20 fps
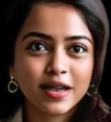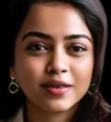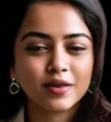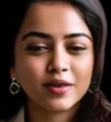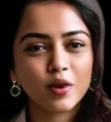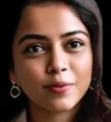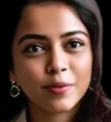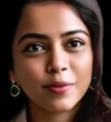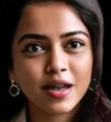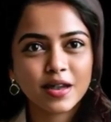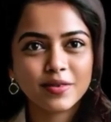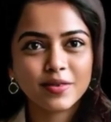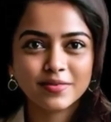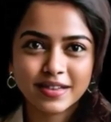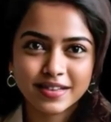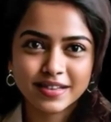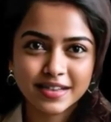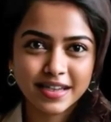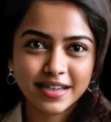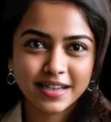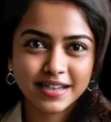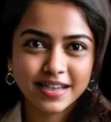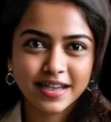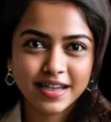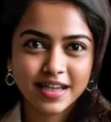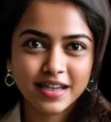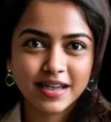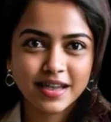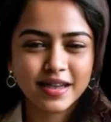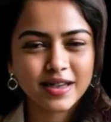Let's verify our
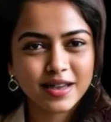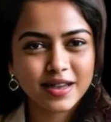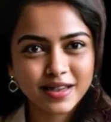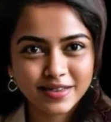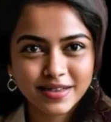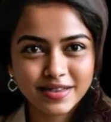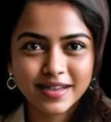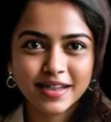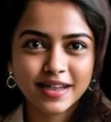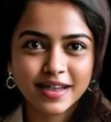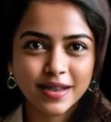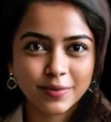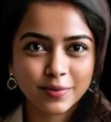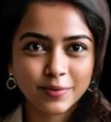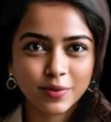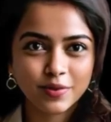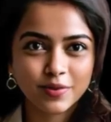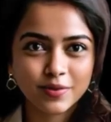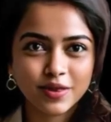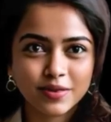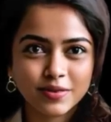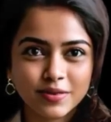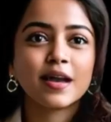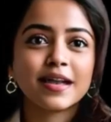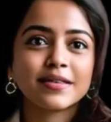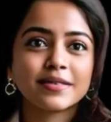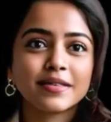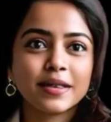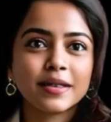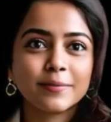answer by plugging it back
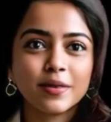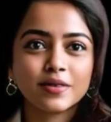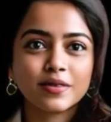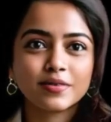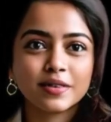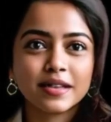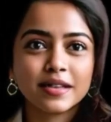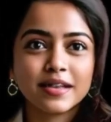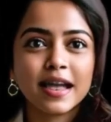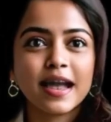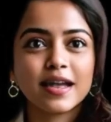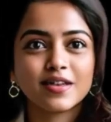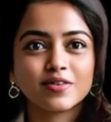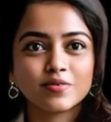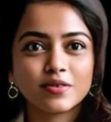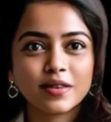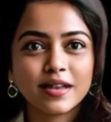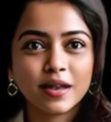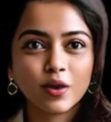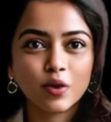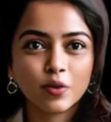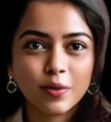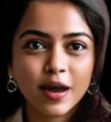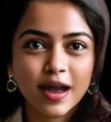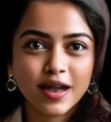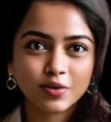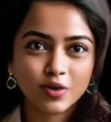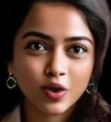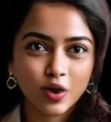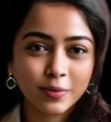into the original equation.
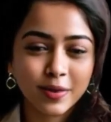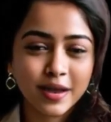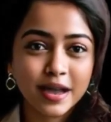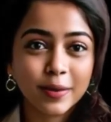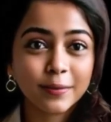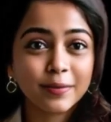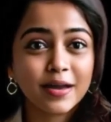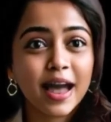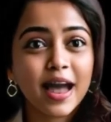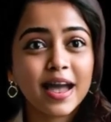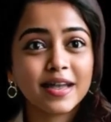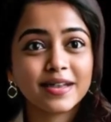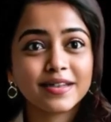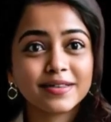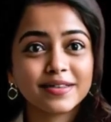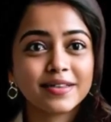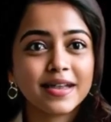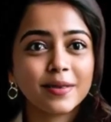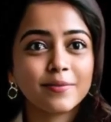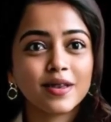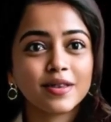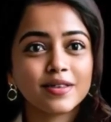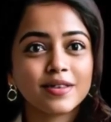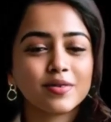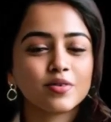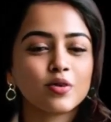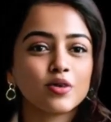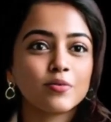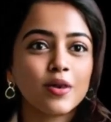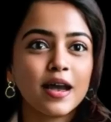If we substitute a equals
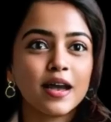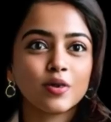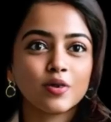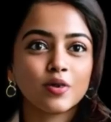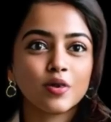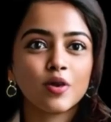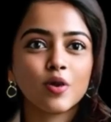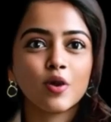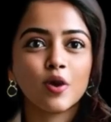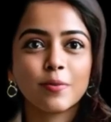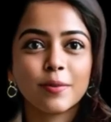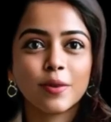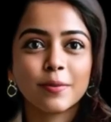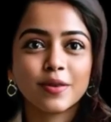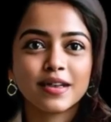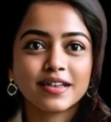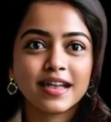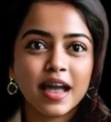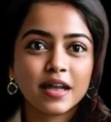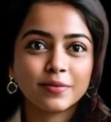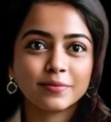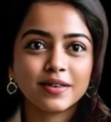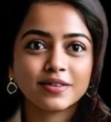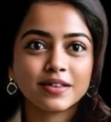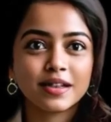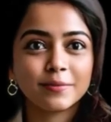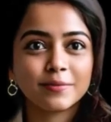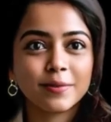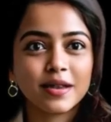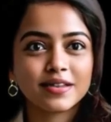log base 5 of 2
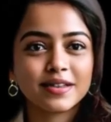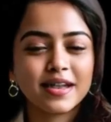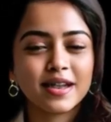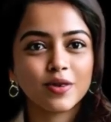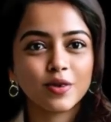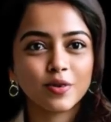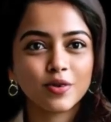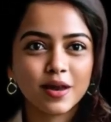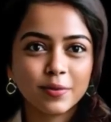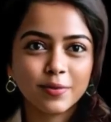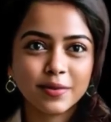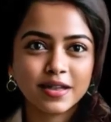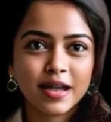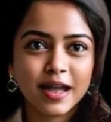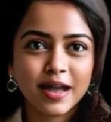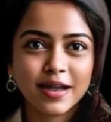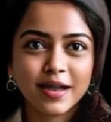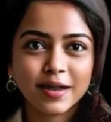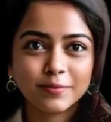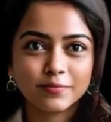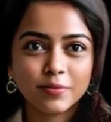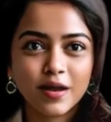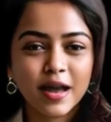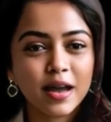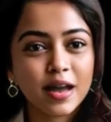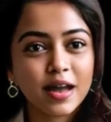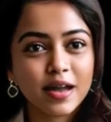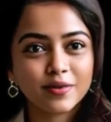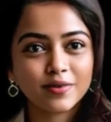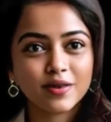plus log base 5 of
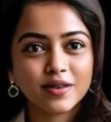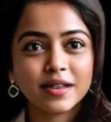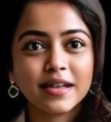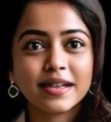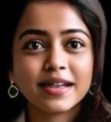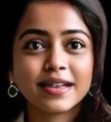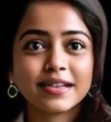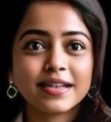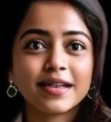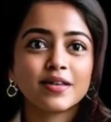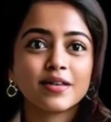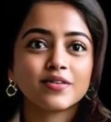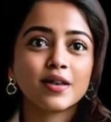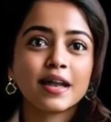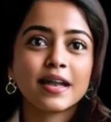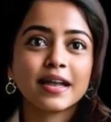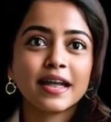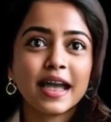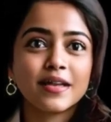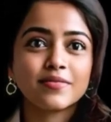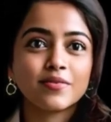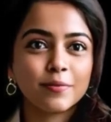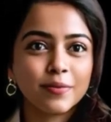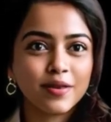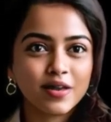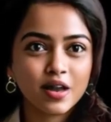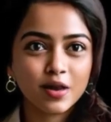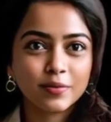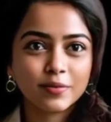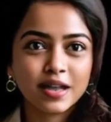3 plus 1 into the original
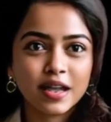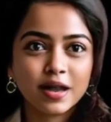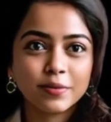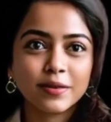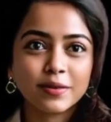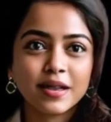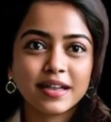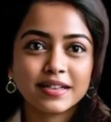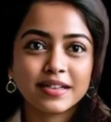equation, we